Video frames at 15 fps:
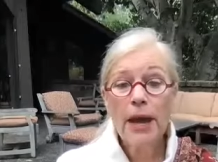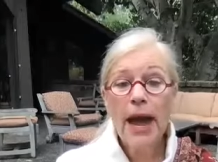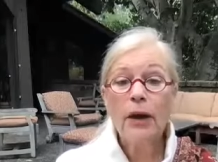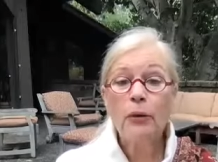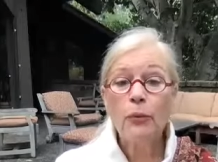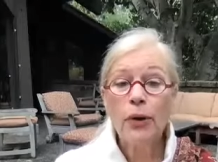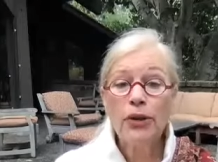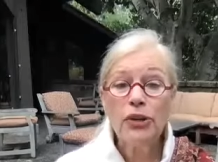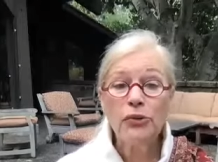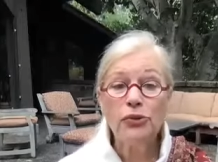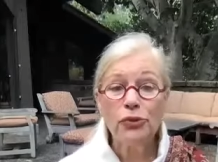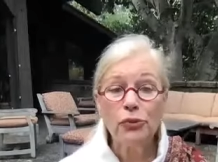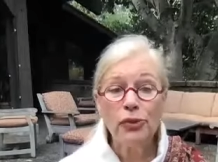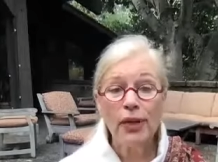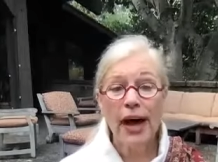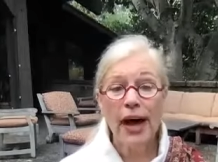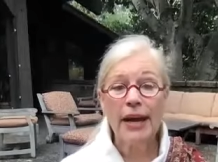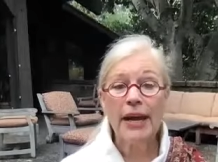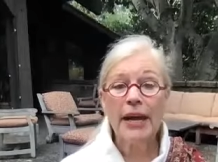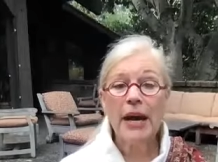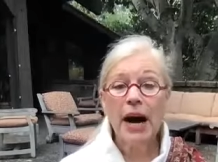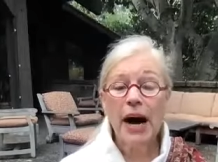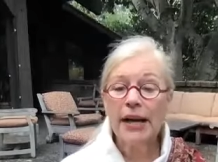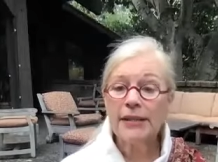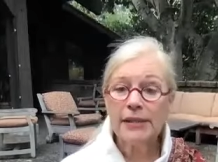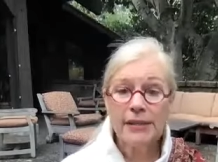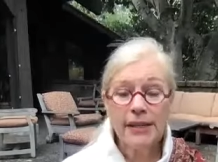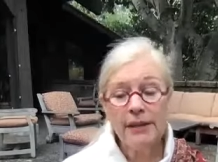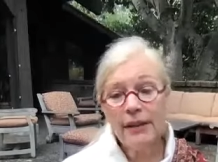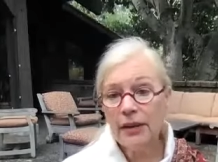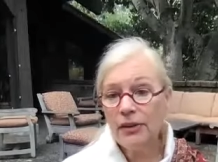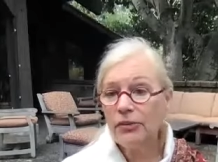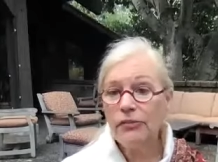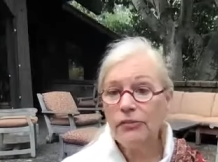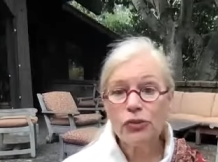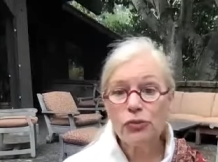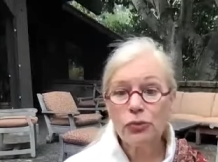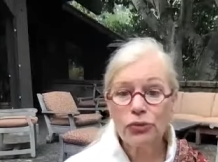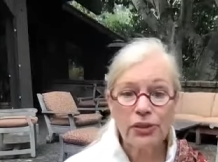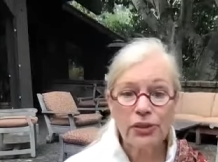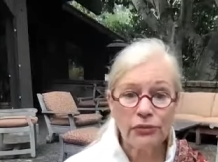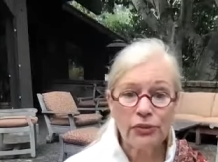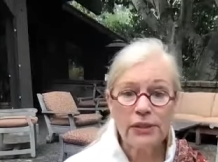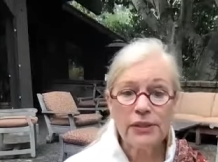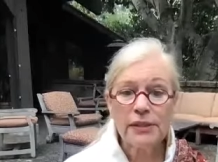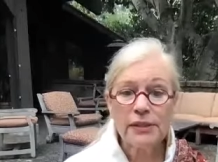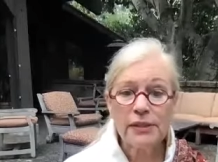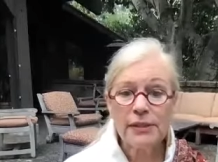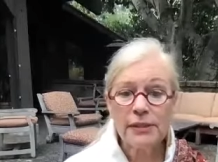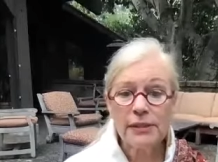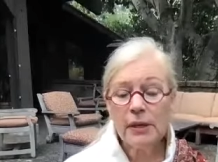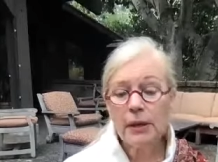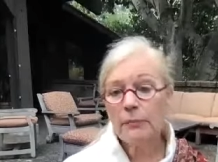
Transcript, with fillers: and when you do that i see the individual differences